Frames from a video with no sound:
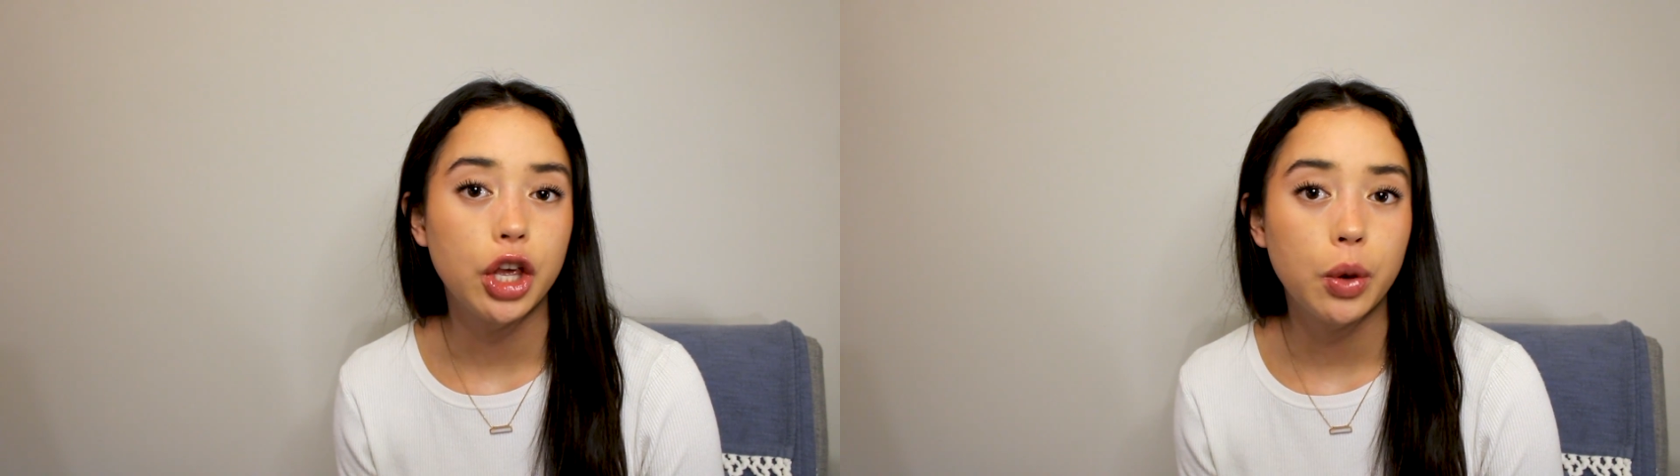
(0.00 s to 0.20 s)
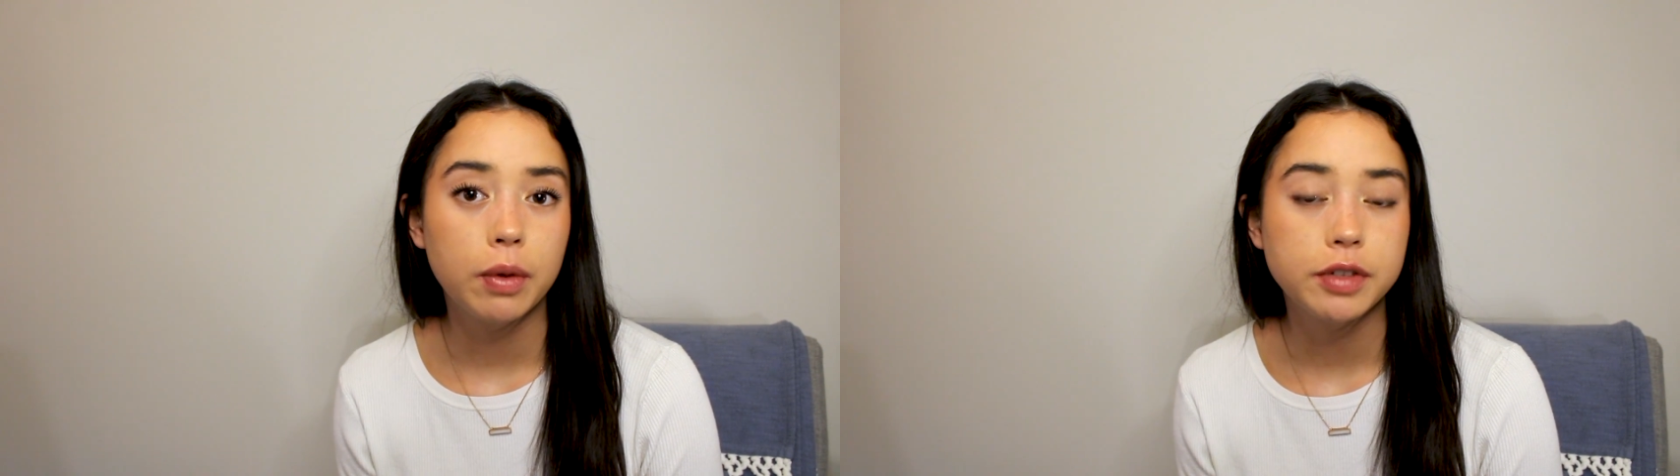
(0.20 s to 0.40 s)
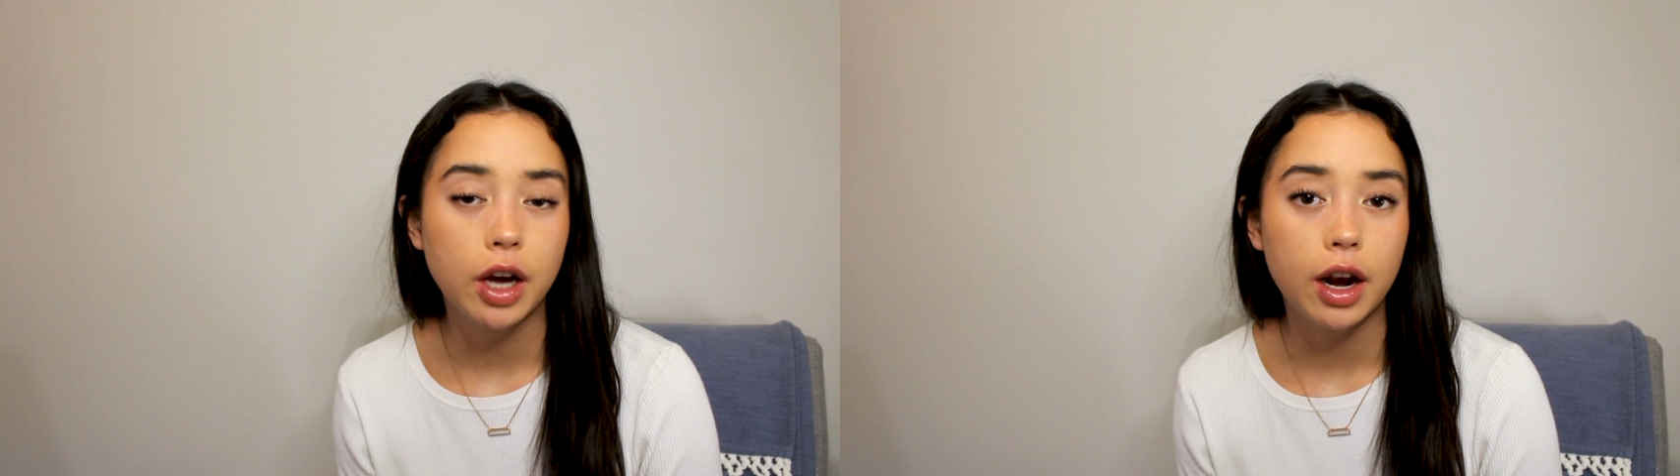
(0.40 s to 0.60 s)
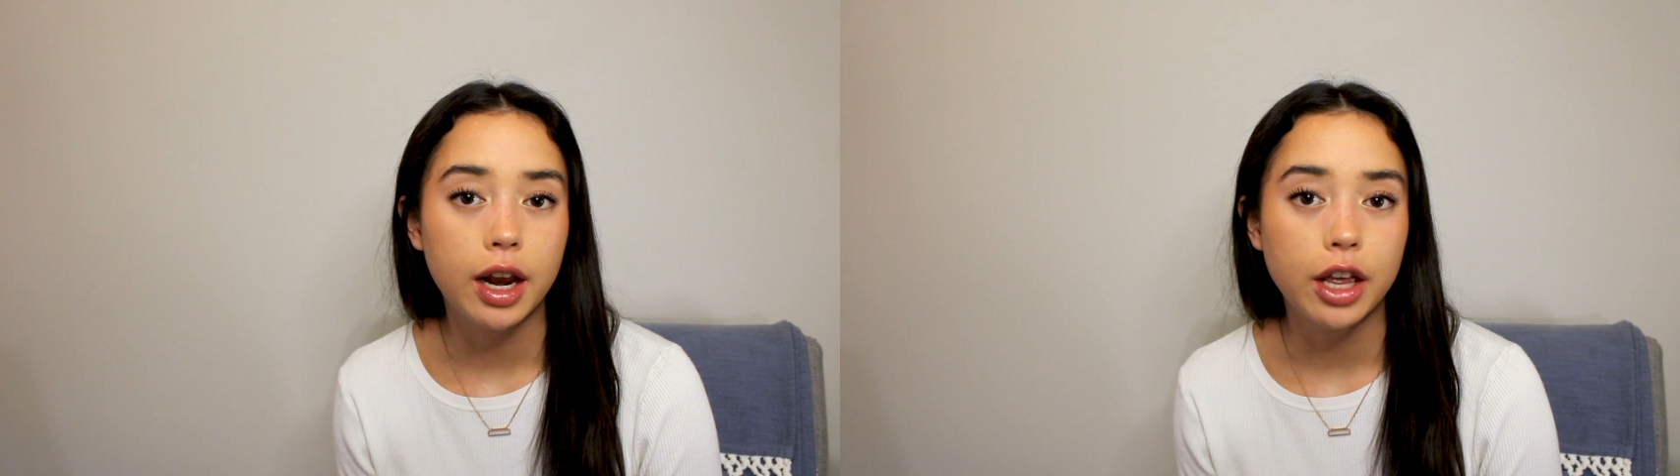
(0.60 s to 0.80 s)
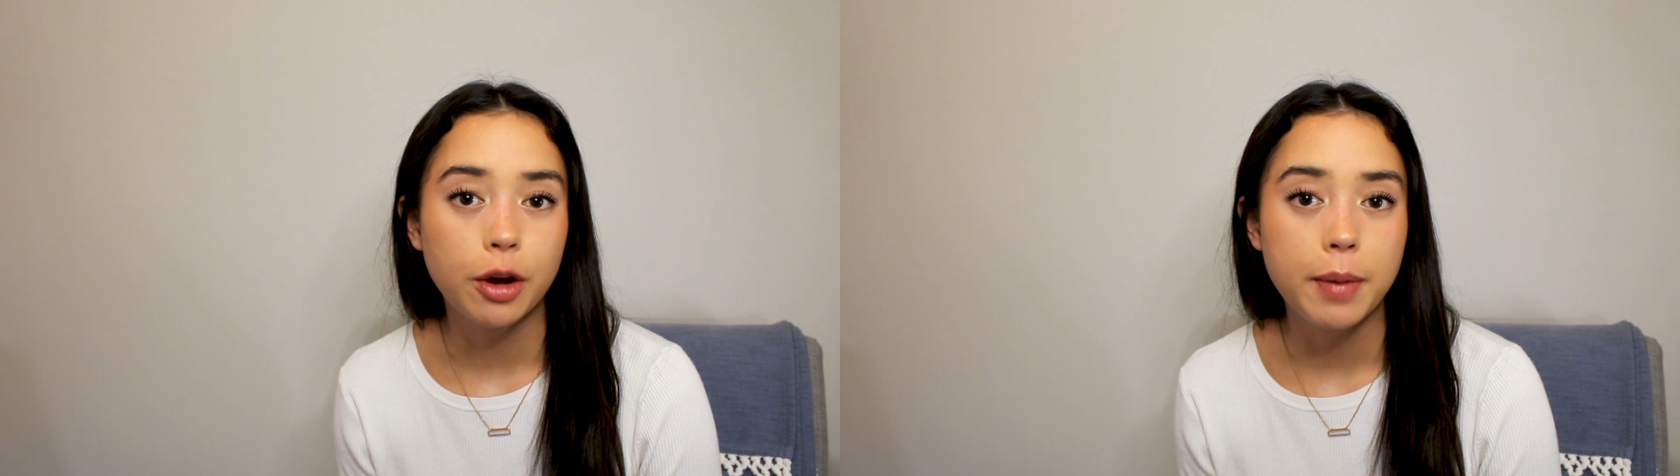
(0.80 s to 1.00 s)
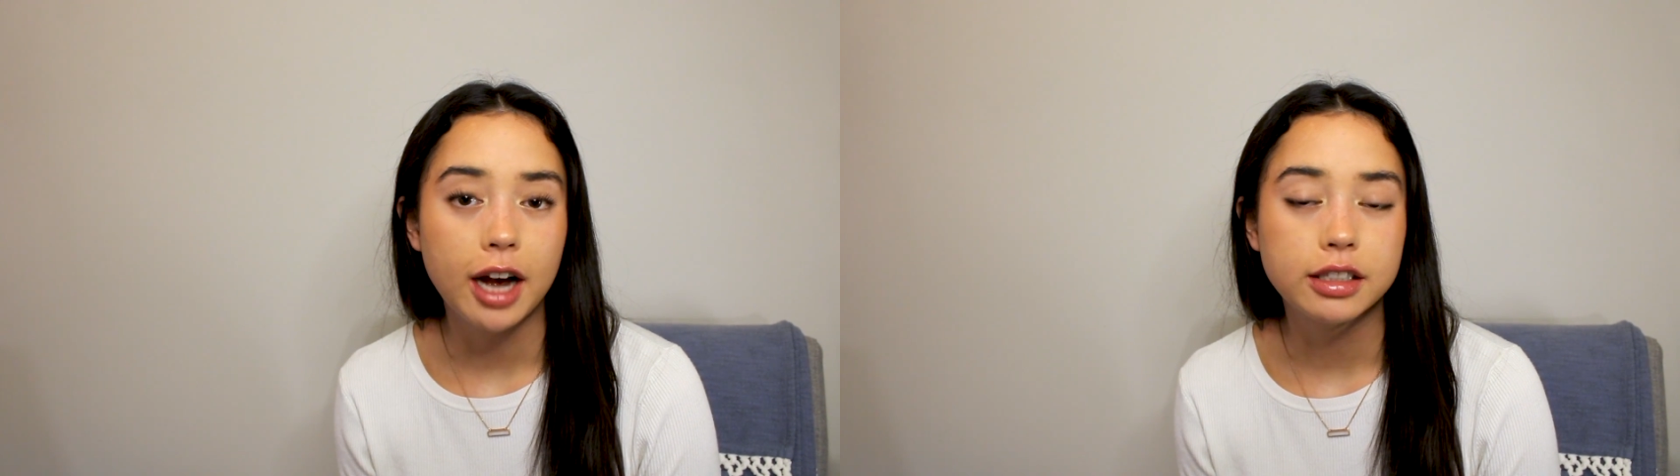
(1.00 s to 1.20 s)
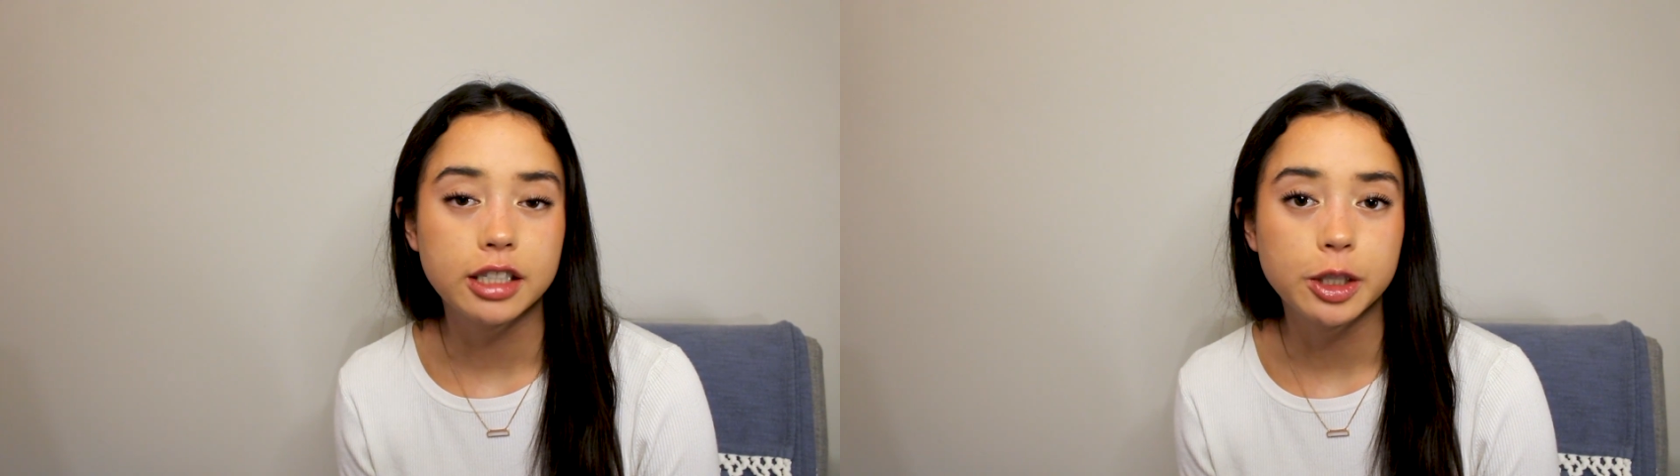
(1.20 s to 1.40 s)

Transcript: you have done in your past